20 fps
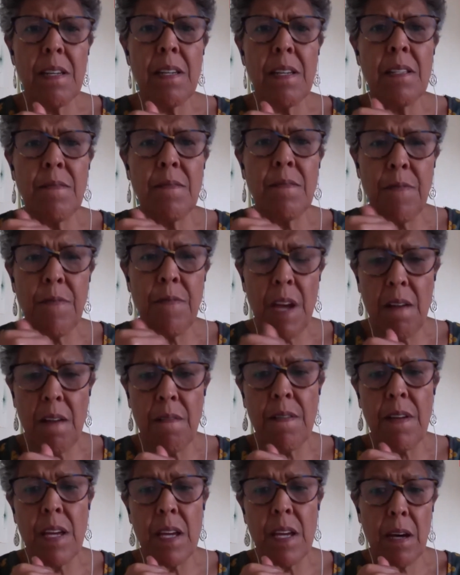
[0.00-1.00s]
is
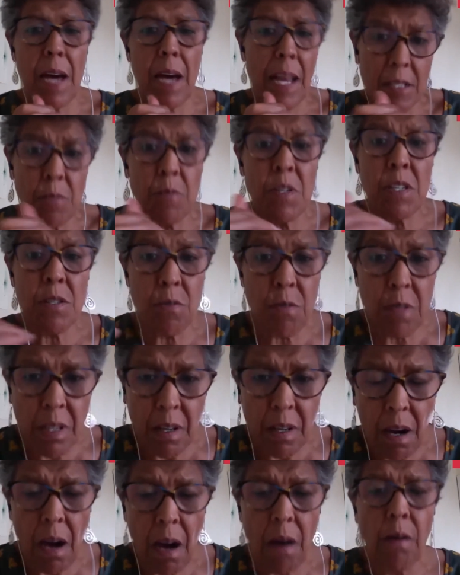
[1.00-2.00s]
very, as we saw
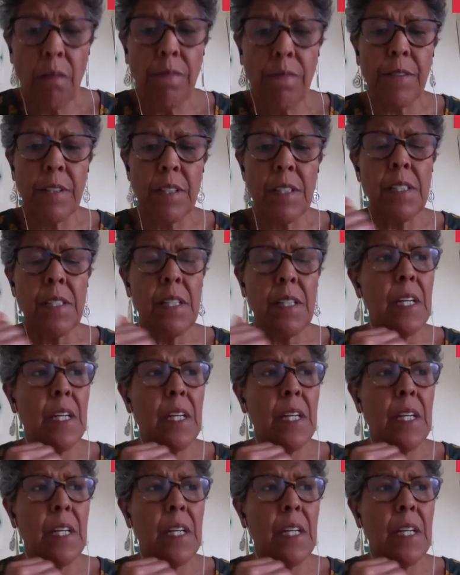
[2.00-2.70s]
in COVID,